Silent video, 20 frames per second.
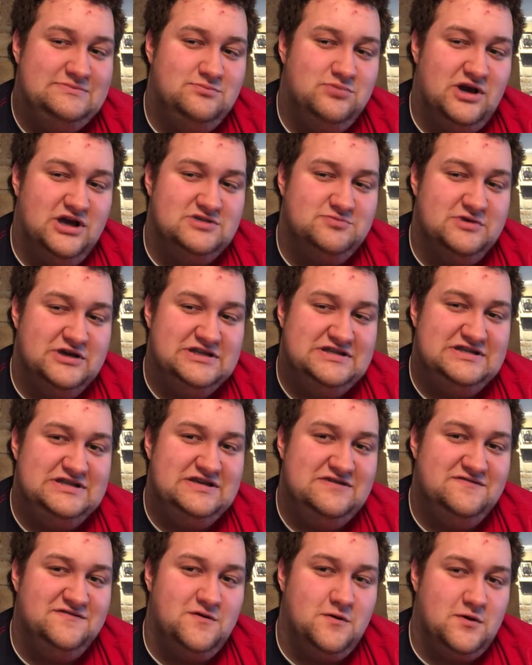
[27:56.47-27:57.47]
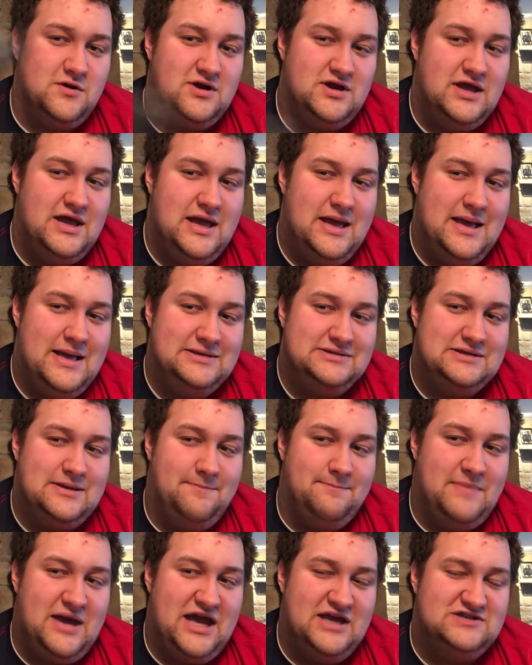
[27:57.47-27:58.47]
Blades T4. It's a
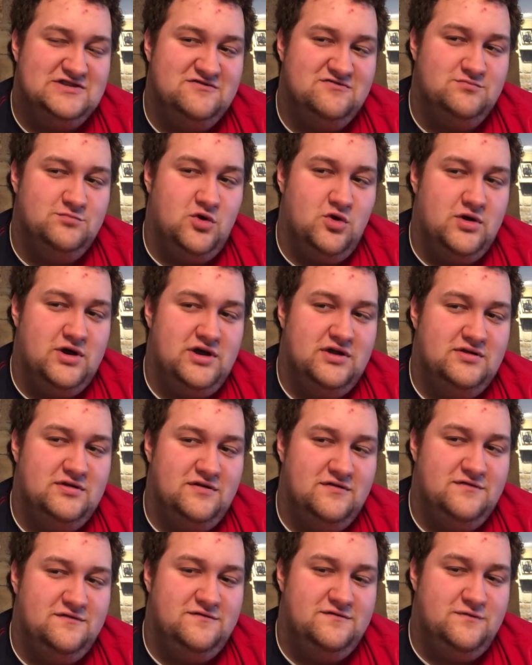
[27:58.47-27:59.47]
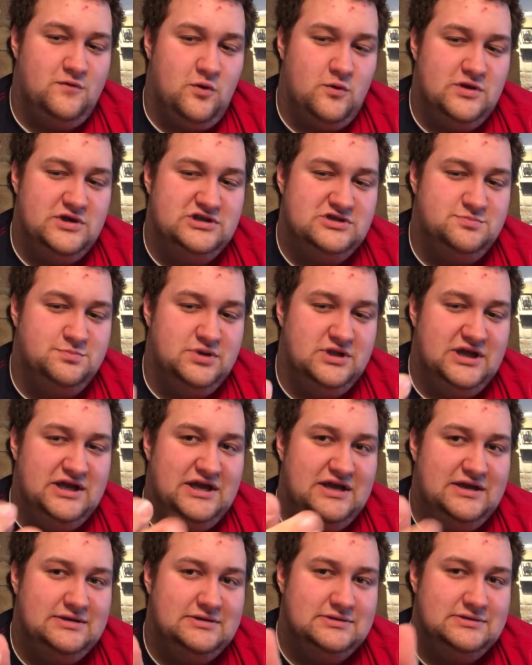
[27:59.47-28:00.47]
massive boy, a four-inch
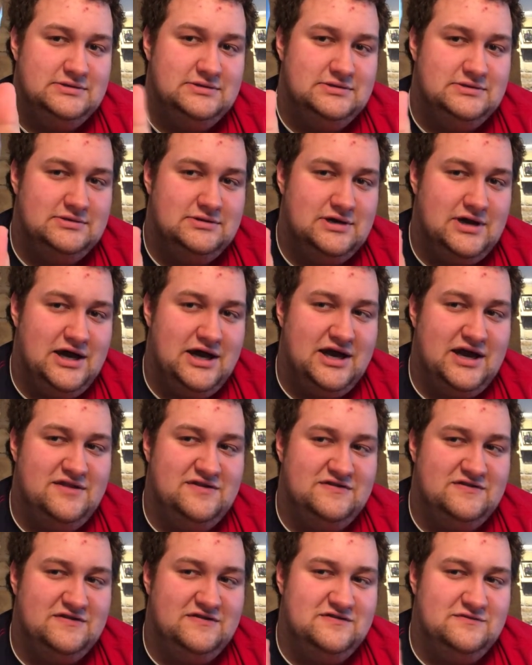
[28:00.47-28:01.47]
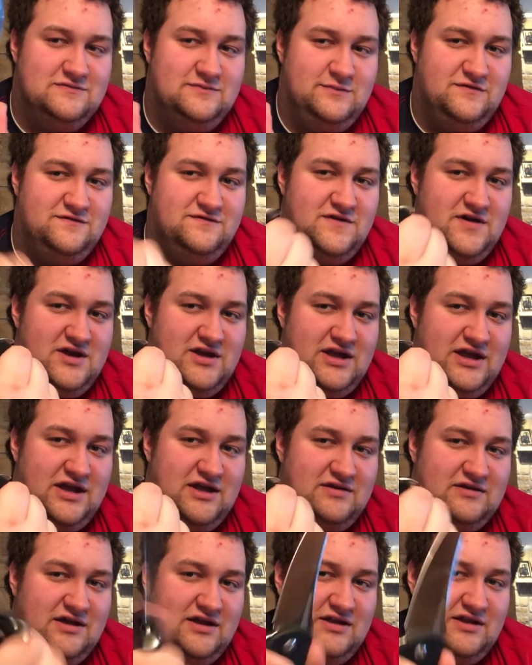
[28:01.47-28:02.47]
blade. I got this because it fun,
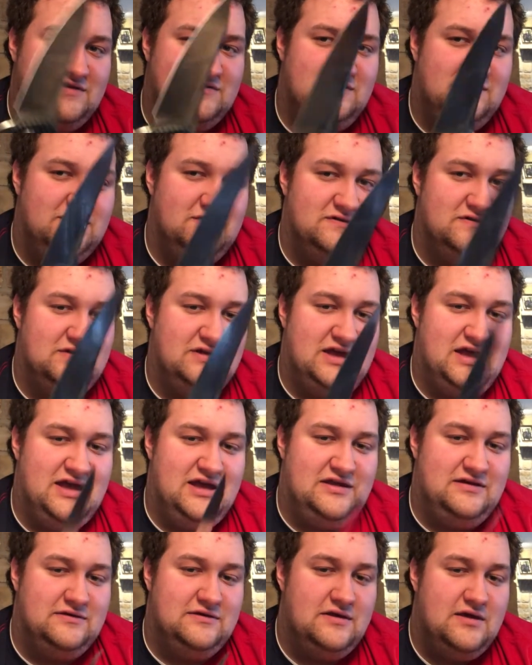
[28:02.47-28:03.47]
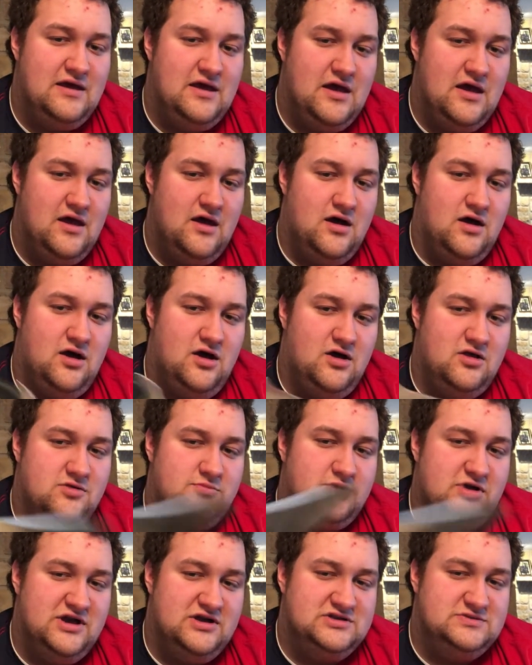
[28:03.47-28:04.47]
and I like to use it. And all the
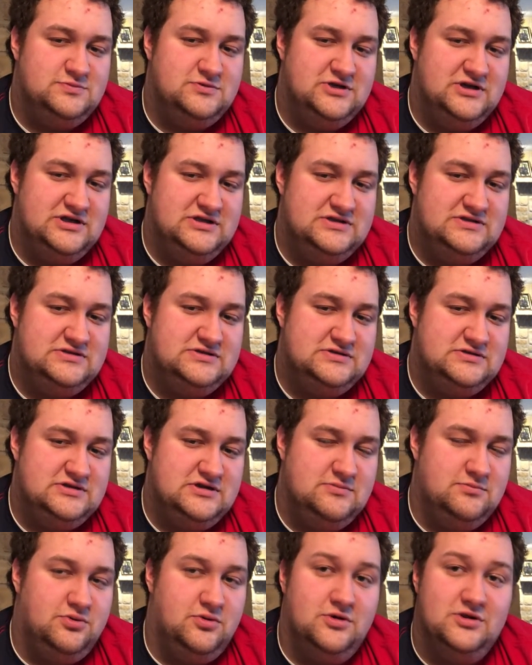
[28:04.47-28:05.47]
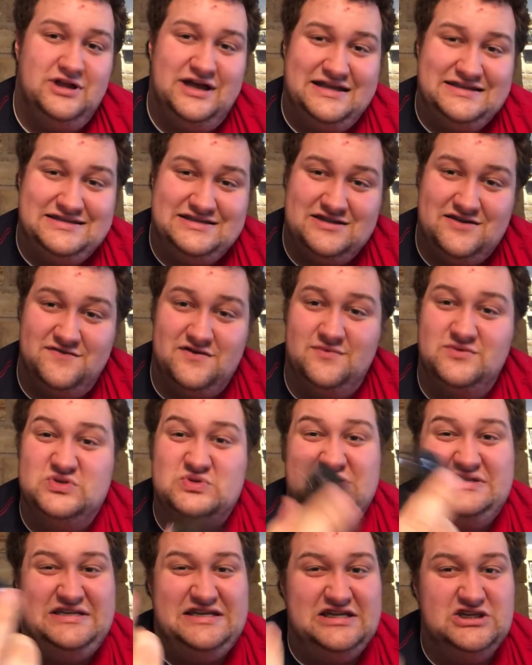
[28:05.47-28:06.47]
Brous Blades import line stuff comes
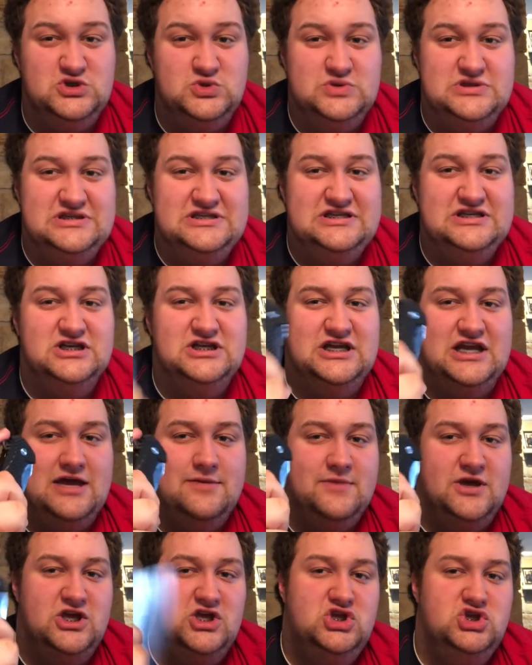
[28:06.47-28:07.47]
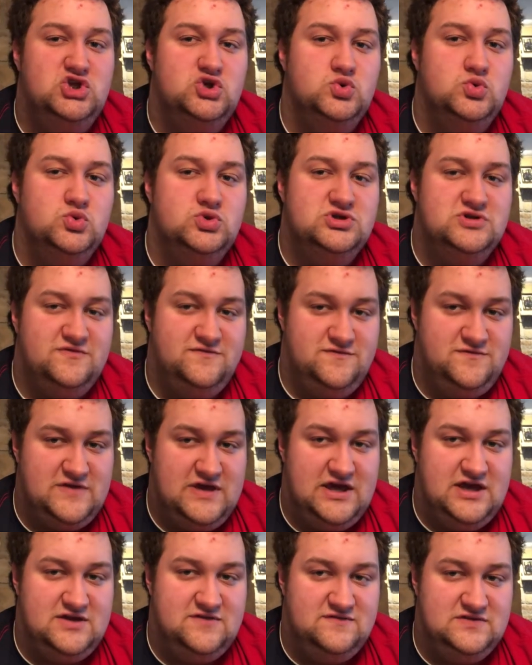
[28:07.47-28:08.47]
with D2 steel, and I'm a huge
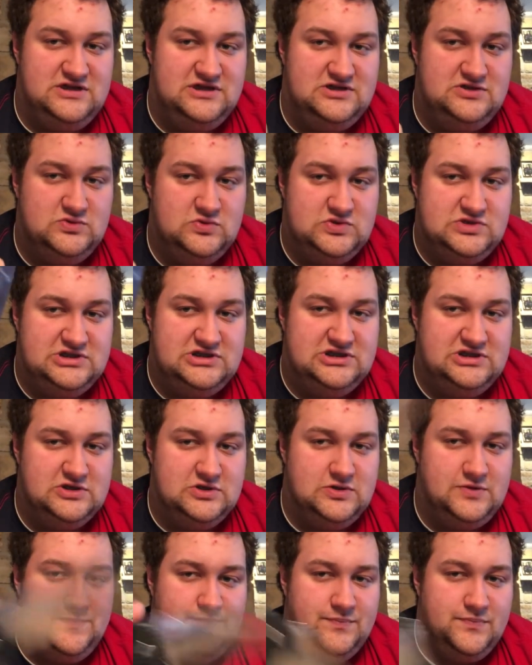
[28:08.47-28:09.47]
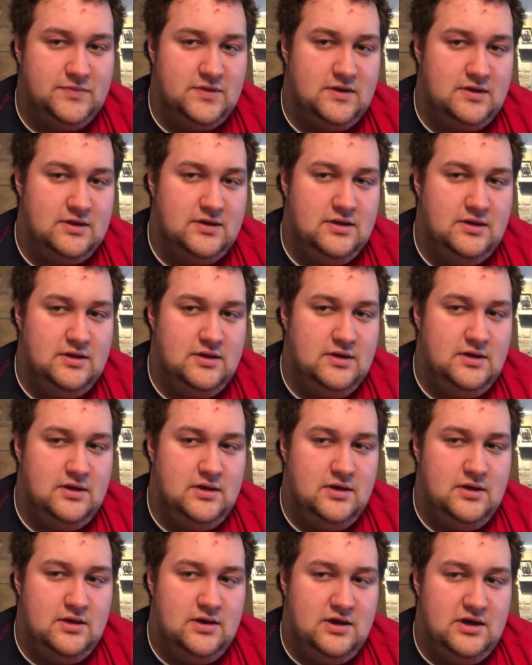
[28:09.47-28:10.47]
fan of D2 steel.
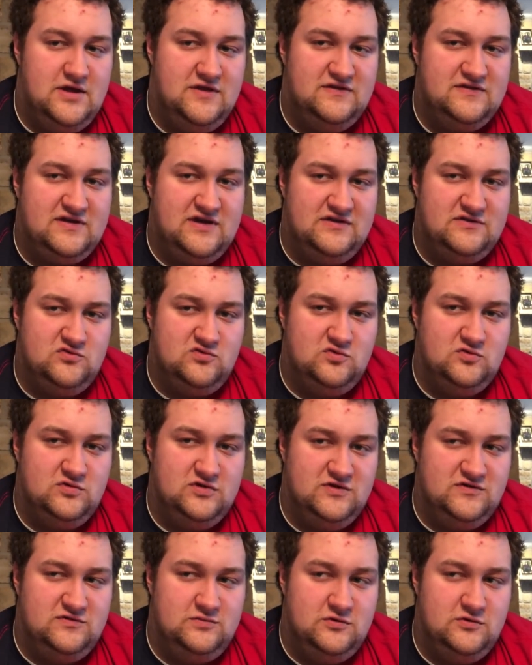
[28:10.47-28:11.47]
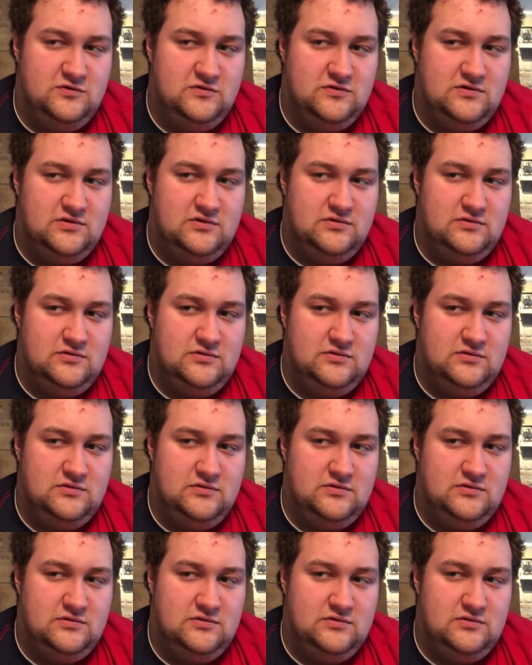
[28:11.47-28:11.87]
This guy's real smooth.